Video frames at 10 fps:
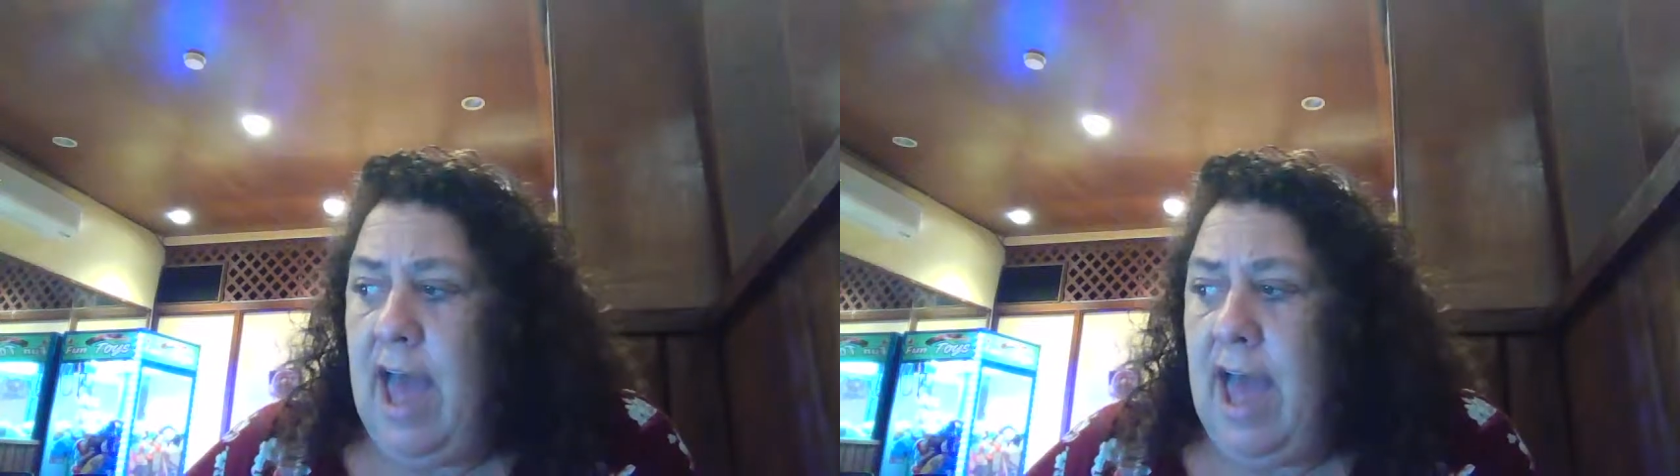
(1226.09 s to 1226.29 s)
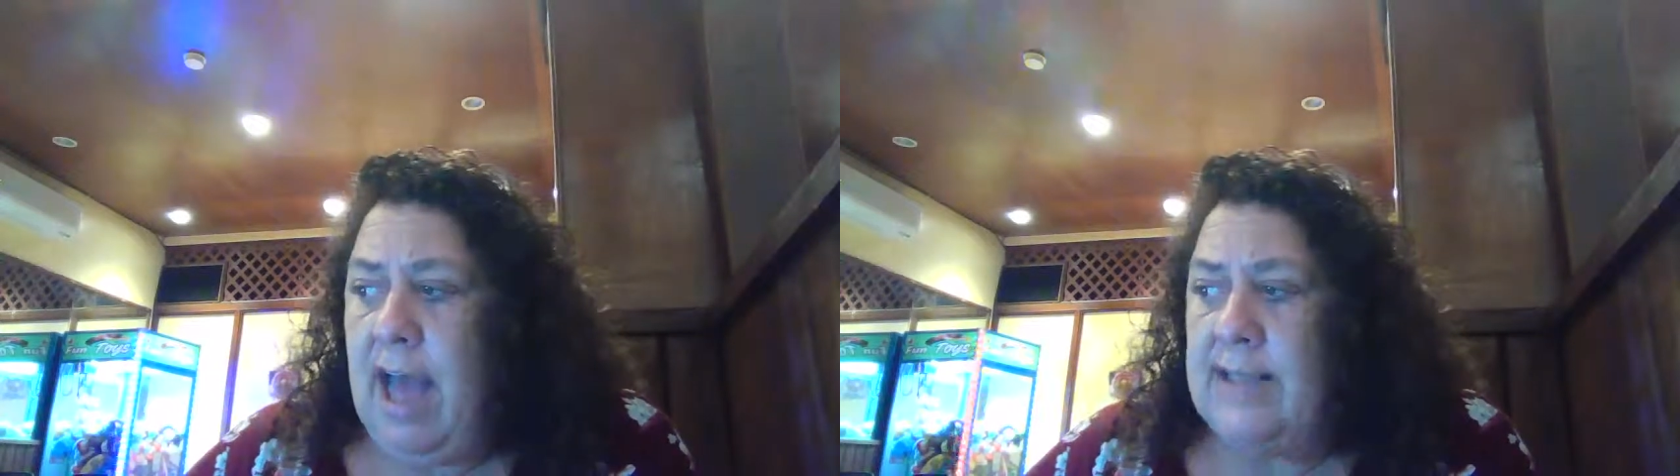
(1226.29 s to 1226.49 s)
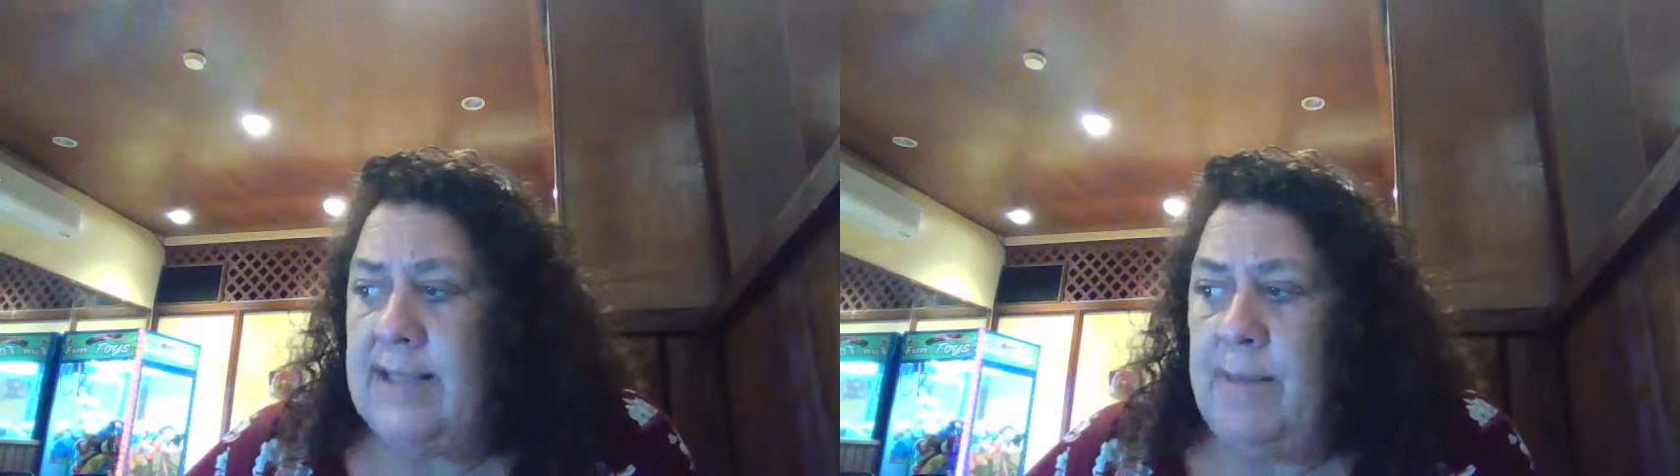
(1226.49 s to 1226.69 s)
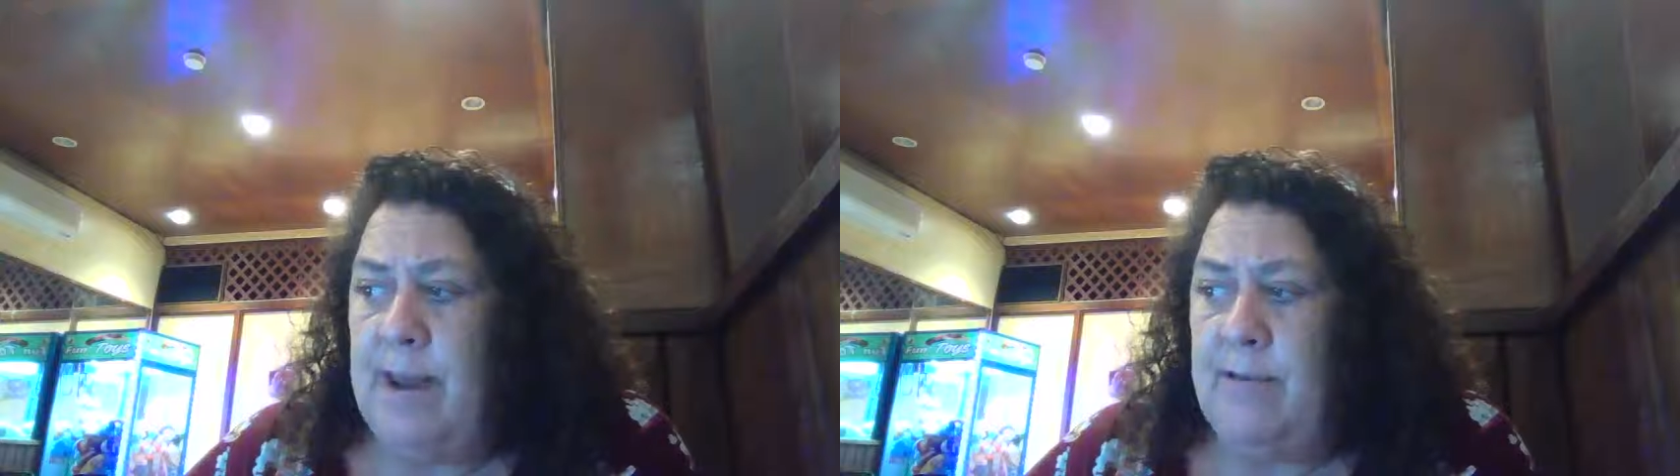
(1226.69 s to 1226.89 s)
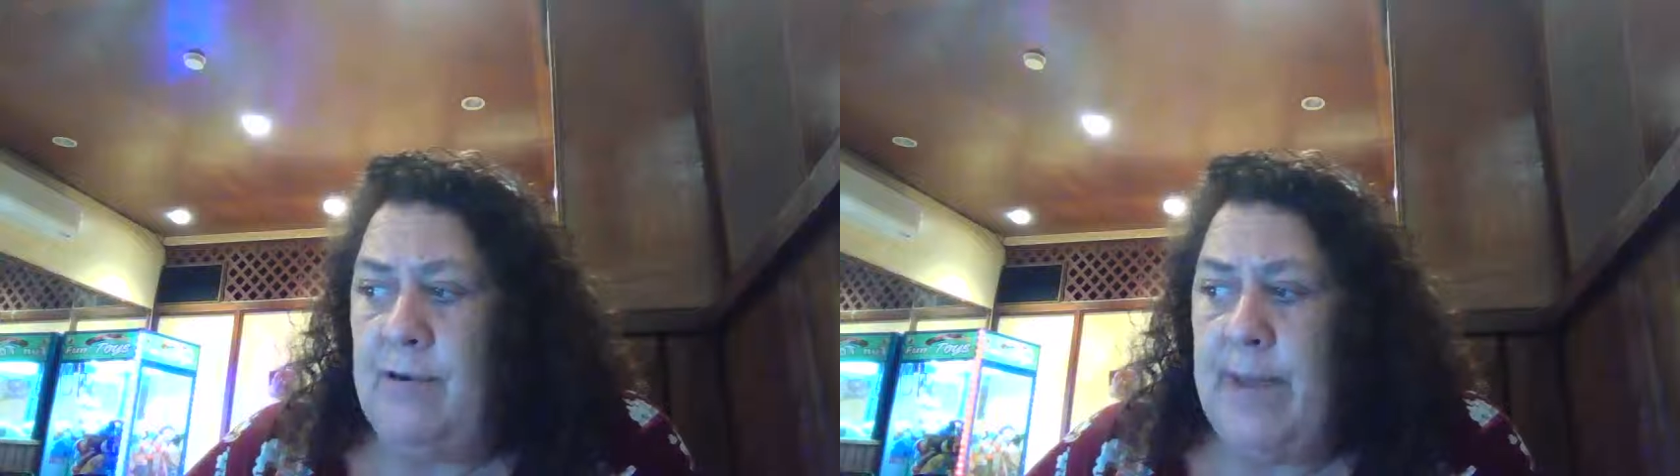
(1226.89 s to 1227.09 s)
and some
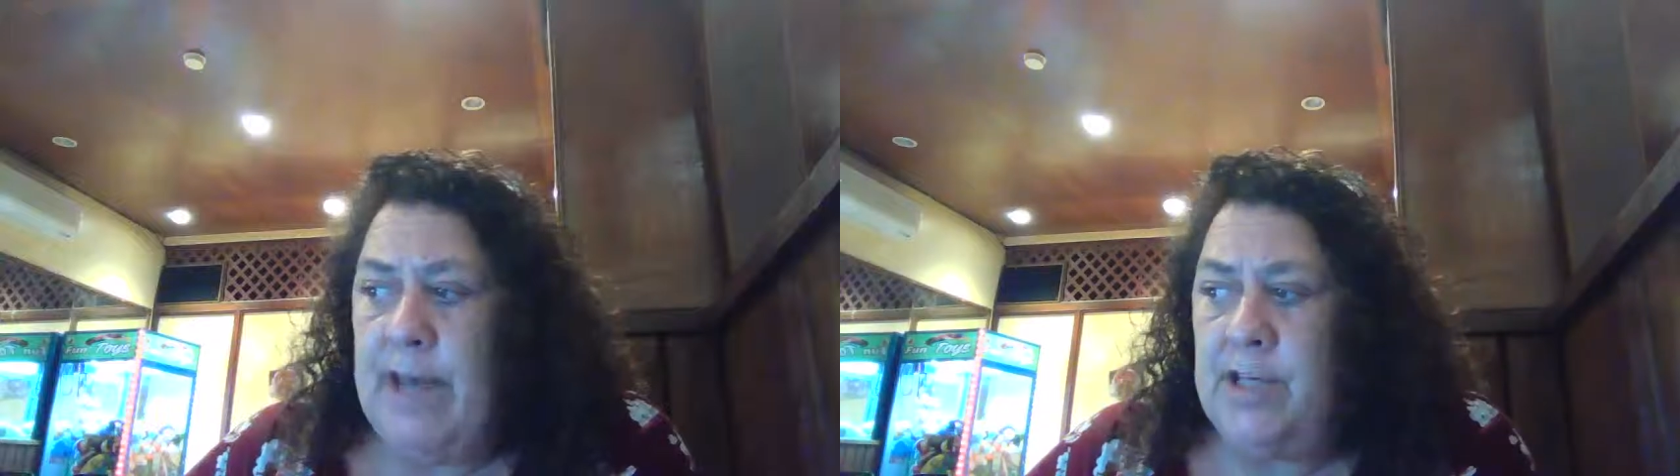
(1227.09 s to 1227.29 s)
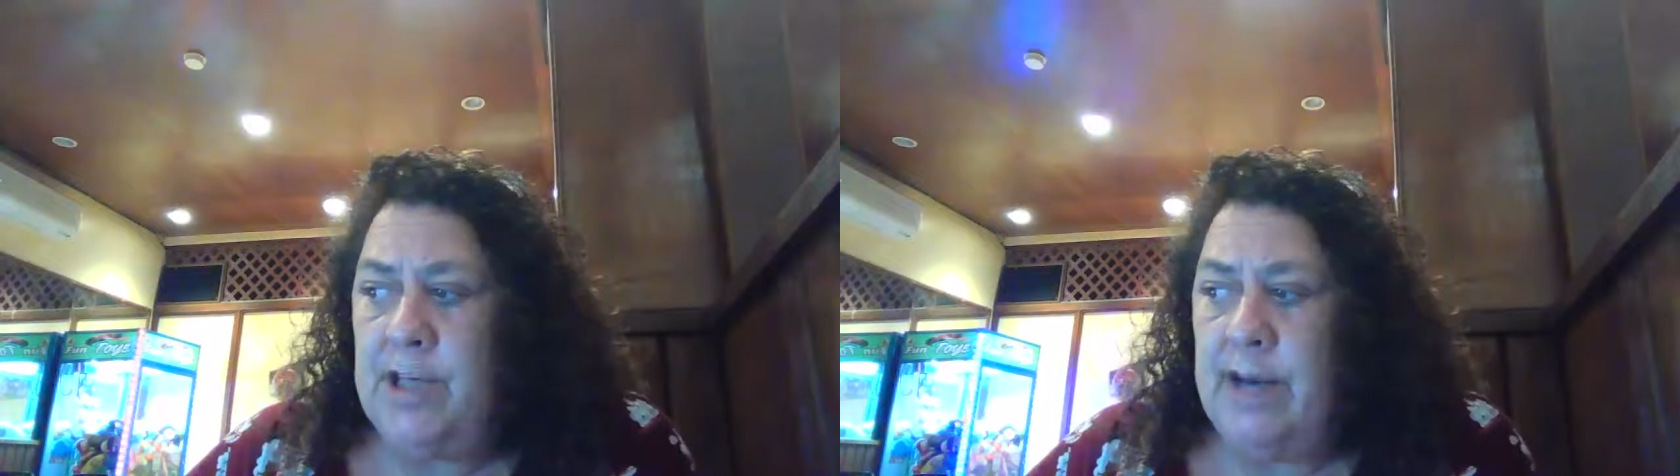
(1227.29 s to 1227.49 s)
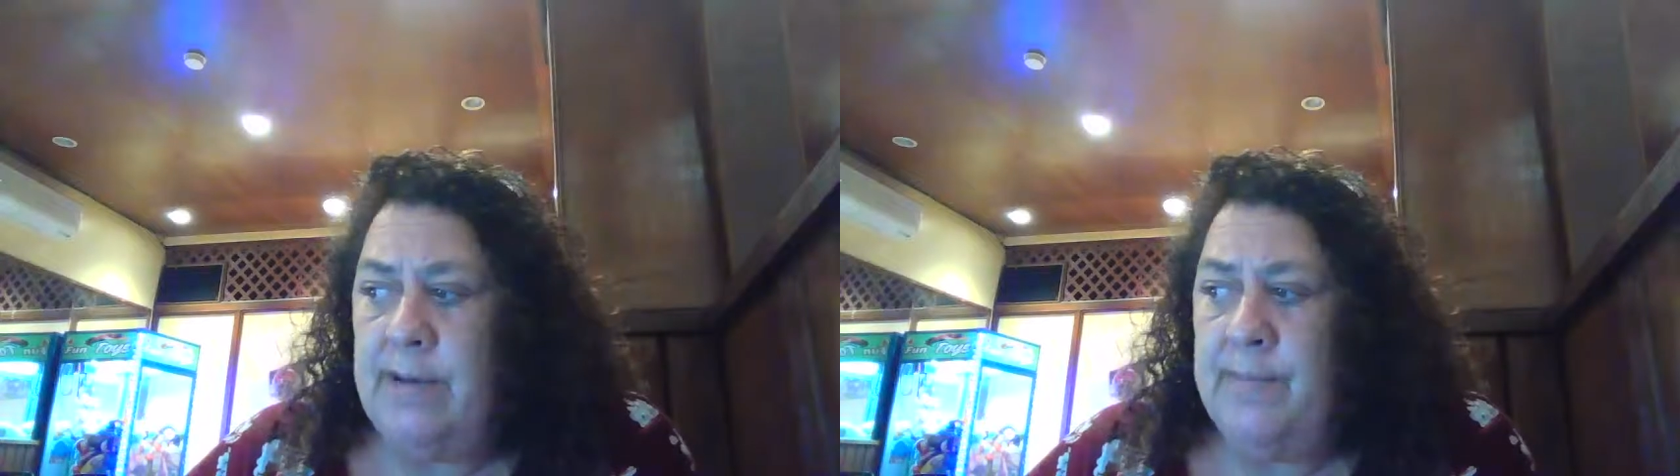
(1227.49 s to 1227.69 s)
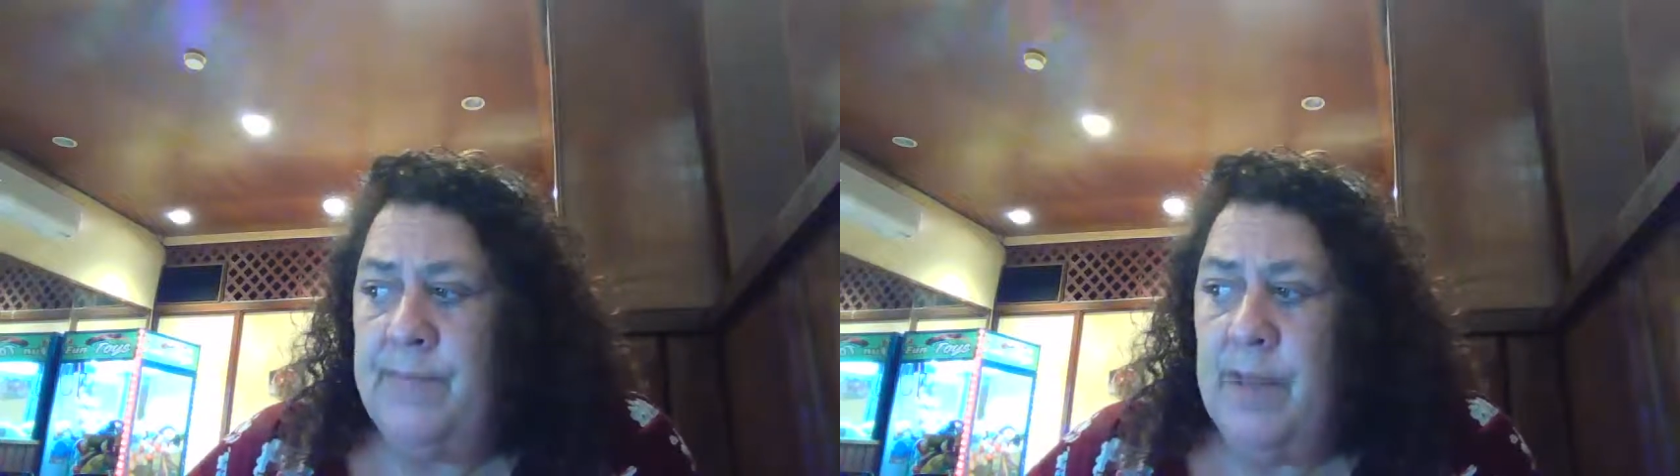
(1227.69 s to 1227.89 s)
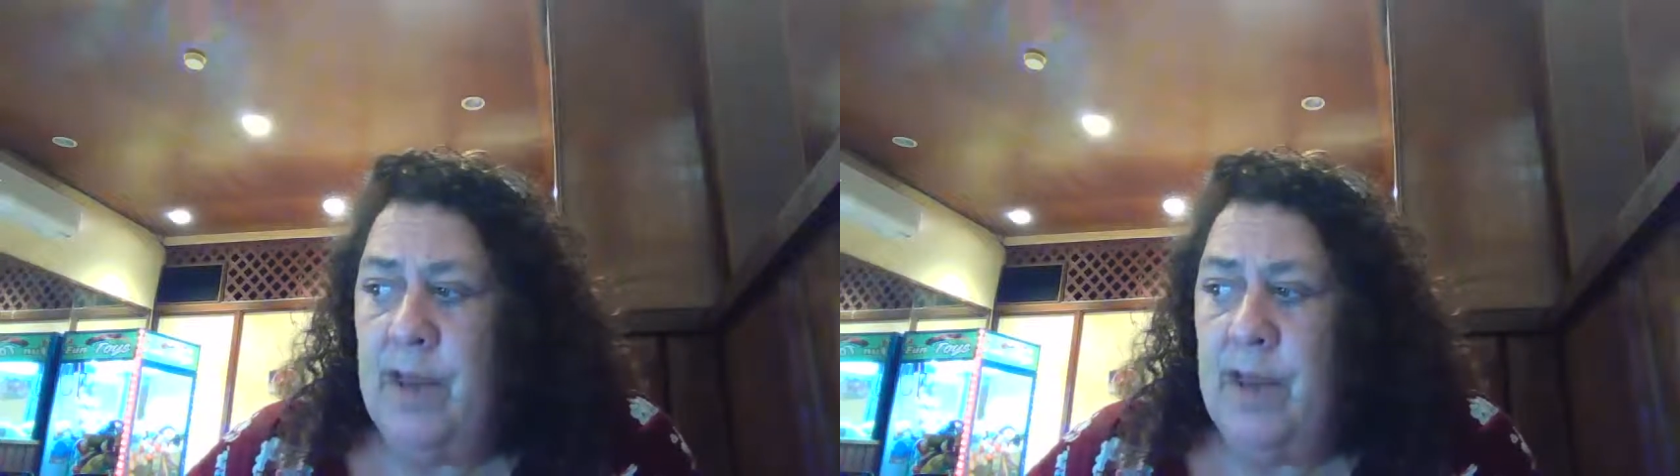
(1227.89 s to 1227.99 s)
information.